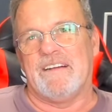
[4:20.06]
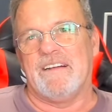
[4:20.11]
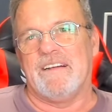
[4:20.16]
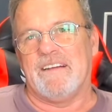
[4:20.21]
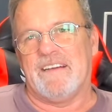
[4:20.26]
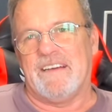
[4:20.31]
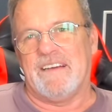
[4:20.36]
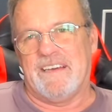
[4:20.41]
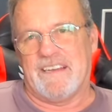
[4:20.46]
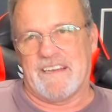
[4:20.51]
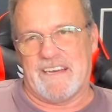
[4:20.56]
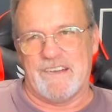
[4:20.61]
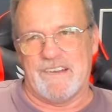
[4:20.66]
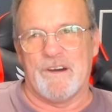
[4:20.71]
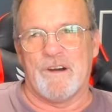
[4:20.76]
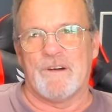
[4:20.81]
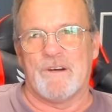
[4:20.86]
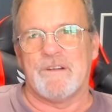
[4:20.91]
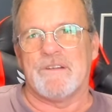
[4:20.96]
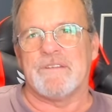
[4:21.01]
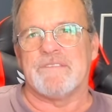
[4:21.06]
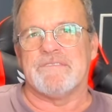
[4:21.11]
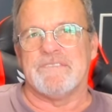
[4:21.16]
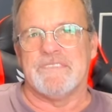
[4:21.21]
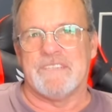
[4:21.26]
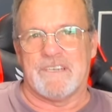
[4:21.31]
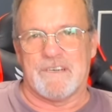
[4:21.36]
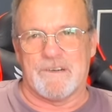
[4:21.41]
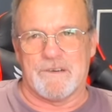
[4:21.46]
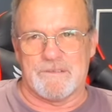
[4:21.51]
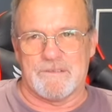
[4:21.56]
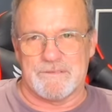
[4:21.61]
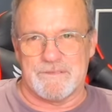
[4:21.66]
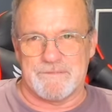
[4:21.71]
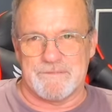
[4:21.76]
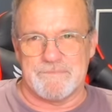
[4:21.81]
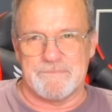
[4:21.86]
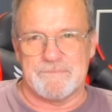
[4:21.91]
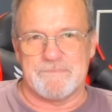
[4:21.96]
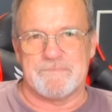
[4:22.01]
and I know that, you know,
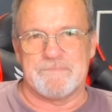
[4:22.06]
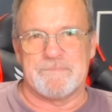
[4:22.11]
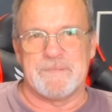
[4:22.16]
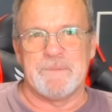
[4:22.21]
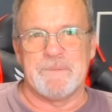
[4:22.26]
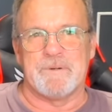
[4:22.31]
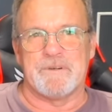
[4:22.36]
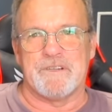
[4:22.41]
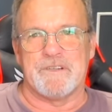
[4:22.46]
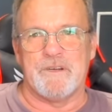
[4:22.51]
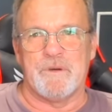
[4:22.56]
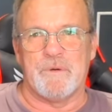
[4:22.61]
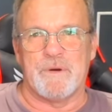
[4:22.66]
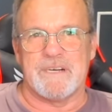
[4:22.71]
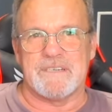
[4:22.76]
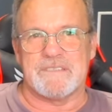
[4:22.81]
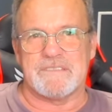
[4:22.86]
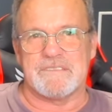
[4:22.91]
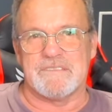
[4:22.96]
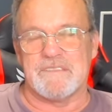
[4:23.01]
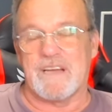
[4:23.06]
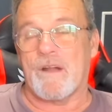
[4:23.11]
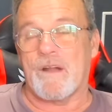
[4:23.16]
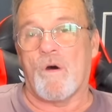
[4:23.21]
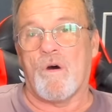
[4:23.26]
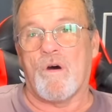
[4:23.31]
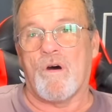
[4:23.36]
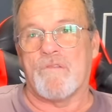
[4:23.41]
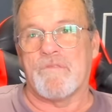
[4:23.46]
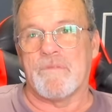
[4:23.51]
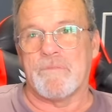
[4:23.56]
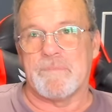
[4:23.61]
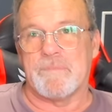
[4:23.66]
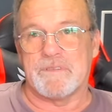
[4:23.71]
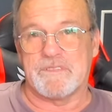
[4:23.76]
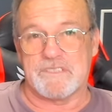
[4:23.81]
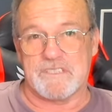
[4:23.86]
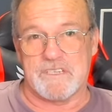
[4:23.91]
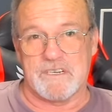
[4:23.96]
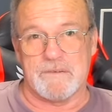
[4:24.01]
people in the U.S., not all, but
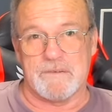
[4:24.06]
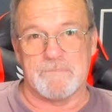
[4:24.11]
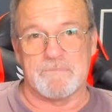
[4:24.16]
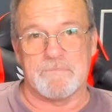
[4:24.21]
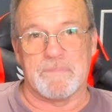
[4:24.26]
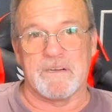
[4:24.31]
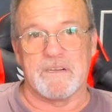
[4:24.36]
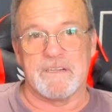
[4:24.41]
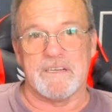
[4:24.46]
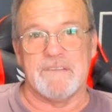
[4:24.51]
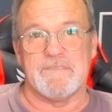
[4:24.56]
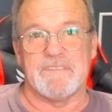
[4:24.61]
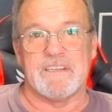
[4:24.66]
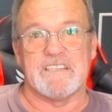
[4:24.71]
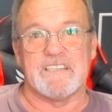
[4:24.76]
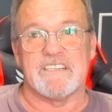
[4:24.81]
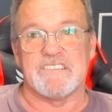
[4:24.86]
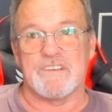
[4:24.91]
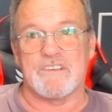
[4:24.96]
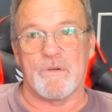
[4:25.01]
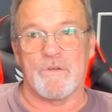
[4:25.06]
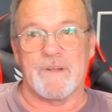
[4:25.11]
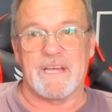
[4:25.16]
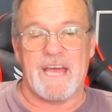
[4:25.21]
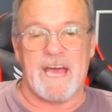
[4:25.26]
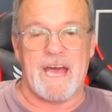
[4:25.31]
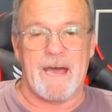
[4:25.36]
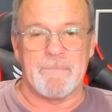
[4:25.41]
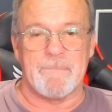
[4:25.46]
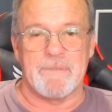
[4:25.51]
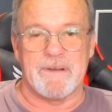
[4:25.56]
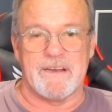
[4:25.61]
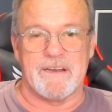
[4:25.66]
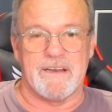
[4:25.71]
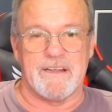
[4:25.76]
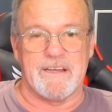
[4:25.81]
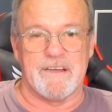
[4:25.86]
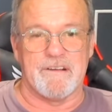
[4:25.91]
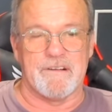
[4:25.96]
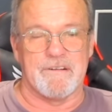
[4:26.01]
some believe that it's only happening
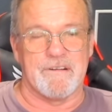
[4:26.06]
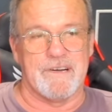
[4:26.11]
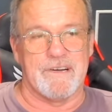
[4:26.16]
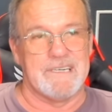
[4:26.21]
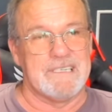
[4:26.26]
here,